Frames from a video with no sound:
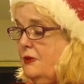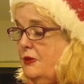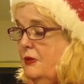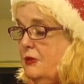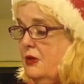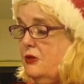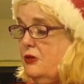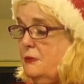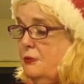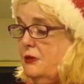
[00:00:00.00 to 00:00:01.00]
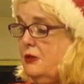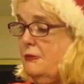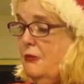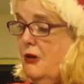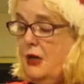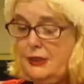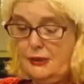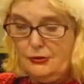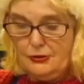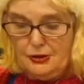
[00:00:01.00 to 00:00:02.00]
So I'm going to just put some
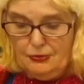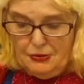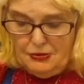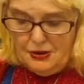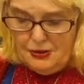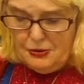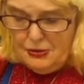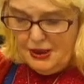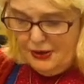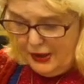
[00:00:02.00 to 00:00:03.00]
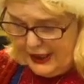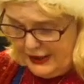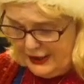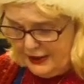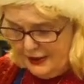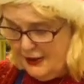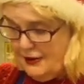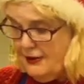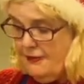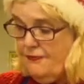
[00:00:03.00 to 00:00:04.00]
eyes on. So what I'm going to do with the eyes
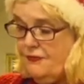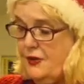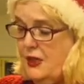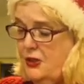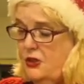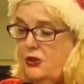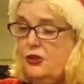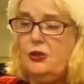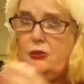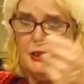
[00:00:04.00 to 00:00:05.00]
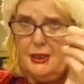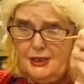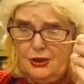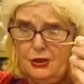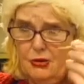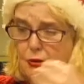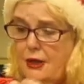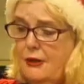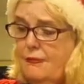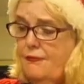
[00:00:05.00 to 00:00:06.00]
is just use this
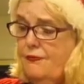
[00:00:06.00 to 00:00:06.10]
skewer